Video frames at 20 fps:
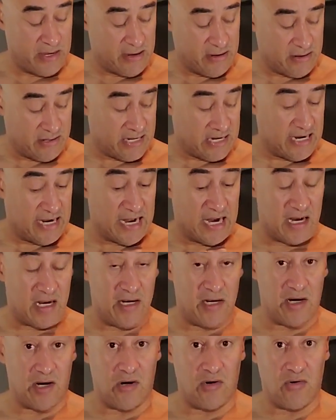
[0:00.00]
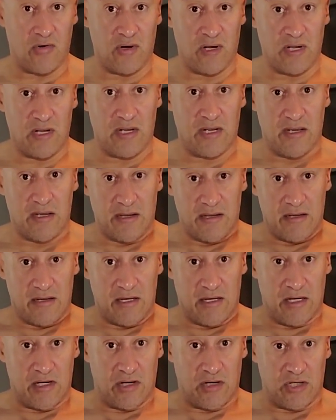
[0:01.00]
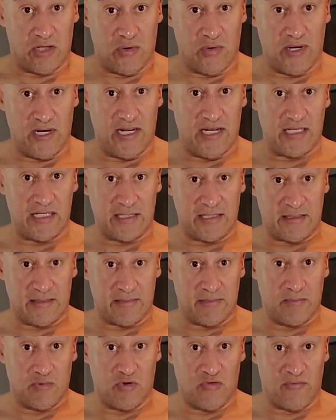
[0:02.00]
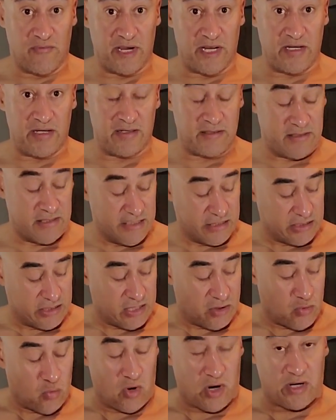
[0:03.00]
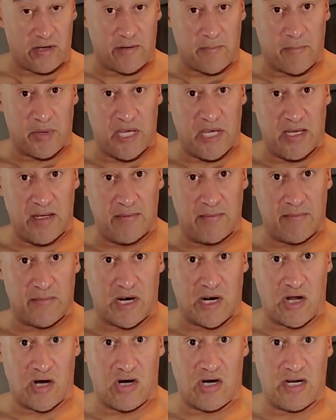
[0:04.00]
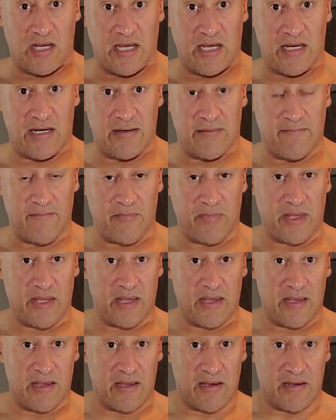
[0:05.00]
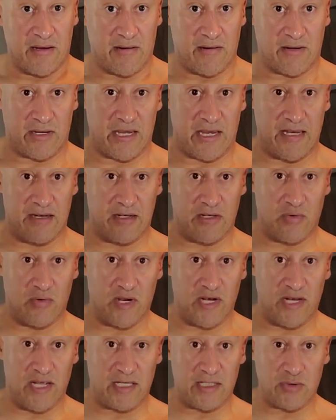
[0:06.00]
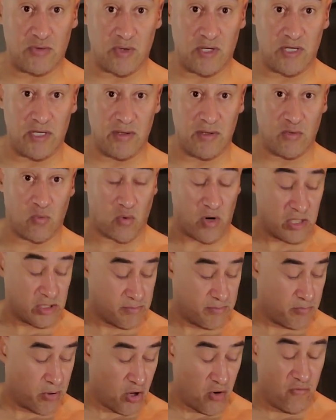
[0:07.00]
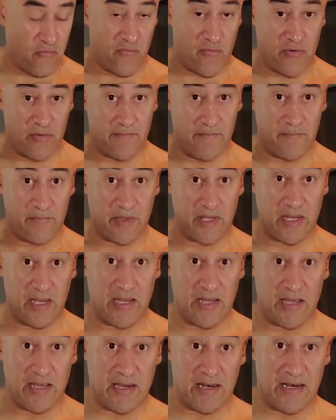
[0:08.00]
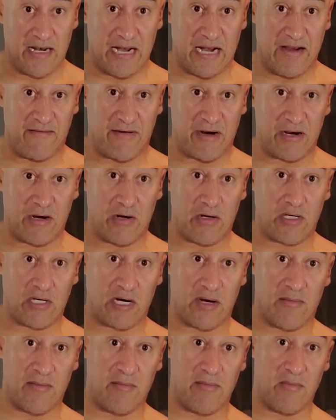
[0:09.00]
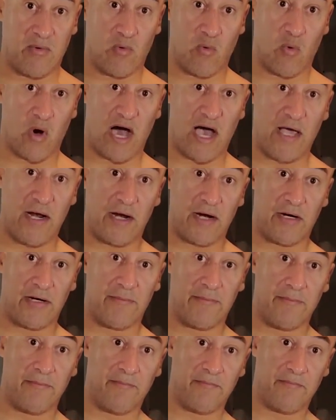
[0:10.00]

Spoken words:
Okay, now I know, doing this movement is gonna work the peak, my long head. Okay, doing this one works both. Now if I come wider,